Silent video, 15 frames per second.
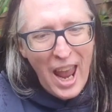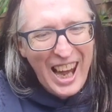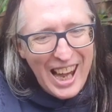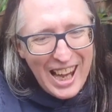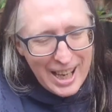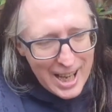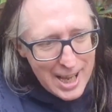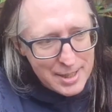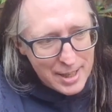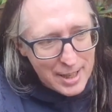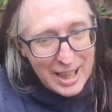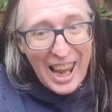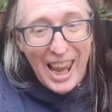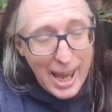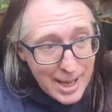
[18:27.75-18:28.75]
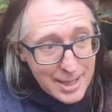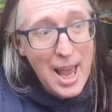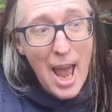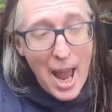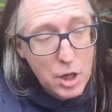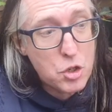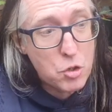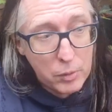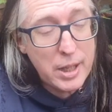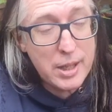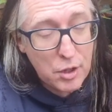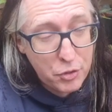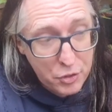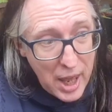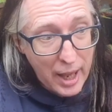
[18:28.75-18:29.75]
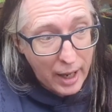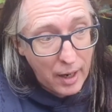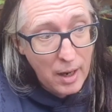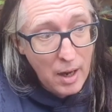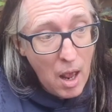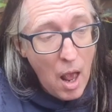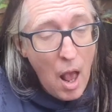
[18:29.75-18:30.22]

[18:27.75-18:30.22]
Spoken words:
it isn't, is actually the thing,